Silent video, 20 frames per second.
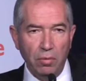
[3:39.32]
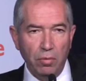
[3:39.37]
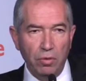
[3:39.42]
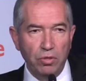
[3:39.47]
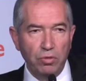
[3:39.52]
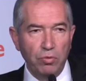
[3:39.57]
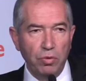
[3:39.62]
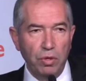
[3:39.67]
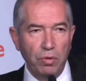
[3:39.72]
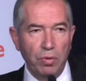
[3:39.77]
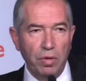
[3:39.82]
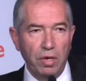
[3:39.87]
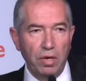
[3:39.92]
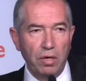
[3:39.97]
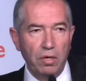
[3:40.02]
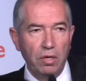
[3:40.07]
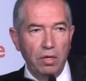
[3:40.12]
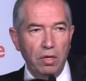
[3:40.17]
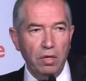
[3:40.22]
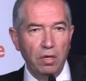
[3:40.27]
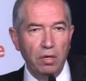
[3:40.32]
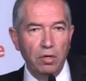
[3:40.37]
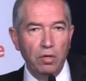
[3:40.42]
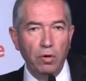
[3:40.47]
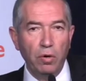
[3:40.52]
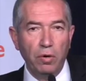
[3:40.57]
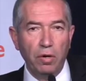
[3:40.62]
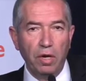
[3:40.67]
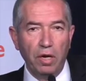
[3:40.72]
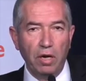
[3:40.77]
which we were
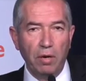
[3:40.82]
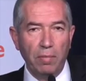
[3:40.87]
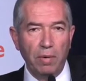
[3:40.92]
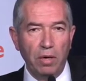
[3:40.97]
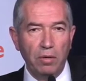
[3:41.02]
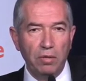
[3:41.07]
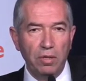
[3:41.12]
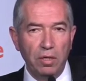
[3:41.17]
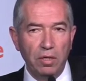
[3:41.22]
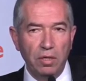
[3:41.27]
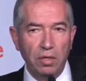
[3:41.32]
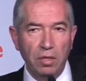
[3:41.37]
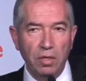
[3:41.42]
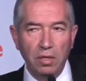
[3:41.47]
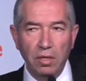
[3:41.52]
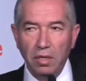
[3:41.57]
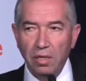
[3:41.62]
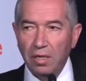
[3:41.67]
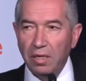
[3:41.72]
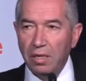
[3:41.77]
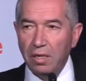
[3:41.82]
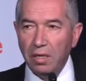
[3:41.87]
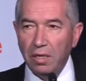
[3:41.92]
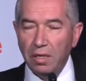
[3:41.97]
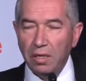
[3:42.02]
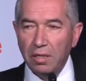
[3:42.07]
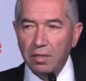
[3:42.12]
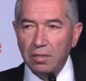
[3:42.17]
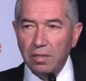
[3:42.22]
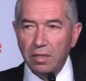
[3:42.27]
talking about it
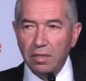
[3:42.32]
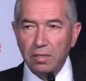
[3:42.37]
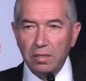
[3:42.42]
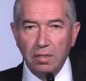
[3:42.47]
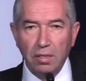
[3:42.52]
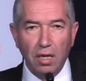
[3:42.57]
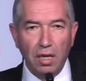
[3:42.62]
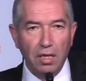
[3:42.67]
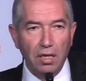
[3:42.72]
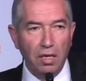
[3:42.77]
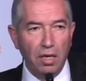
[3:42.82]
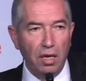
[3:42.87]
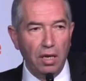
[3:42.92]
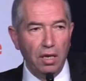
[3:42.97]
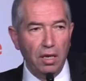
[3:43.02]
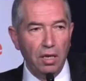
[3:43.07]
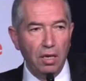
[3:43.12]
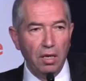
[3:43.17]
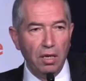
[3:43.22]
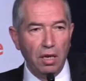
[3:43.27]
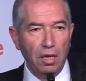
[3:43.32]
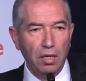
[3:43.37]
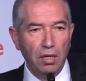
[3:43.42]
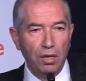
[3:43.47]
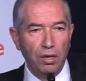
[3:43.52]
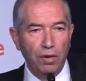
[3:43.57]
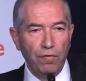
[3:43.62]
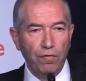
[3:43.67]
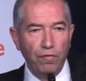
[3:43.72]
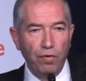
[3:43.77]
since
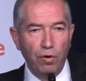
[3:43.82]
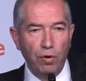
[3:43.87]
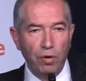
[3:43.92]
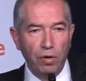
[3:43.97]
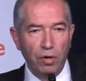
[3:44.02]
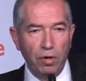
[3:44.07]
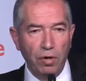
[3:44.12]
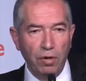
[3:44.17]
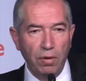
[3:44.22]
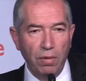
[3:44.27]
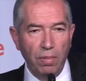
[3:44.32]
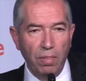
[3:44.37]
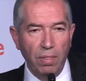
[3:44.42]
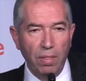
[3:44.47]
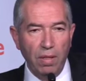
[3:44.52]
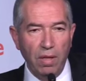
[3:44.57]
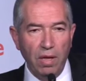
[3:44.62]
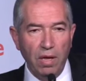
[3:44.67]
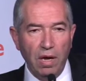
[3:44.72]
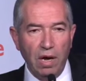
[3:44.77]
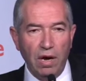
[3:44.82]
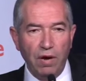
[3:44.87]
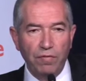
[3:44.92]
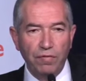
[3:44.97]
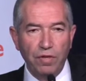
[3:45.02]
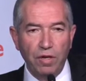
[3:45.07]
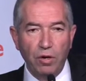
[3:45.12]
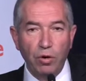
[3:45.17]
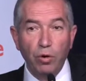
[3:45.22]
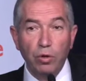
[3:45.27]
1994
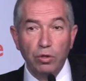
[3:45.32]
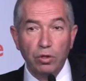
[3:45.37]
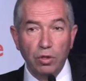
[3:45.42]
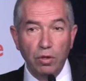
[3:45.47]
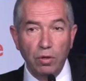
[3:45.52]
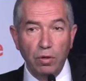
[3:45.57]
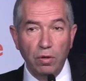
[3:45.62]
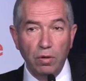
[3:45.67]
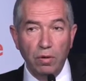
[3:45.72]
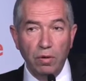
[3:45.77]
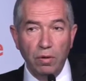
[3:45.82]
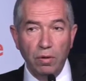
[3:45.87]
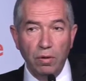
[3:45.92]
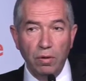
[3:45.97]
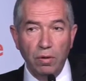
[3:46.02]
after Oslo